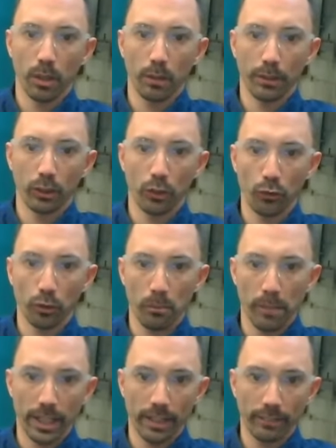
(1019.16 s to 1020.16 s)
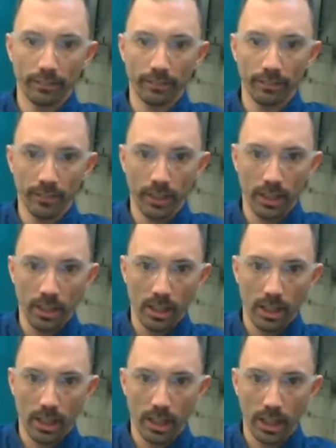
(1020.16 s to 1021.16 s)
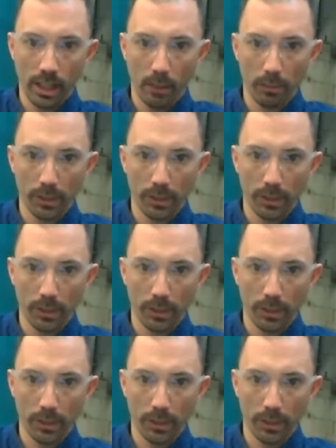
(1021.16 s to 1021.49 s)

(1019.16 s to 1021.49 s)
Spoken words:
close to a minute. But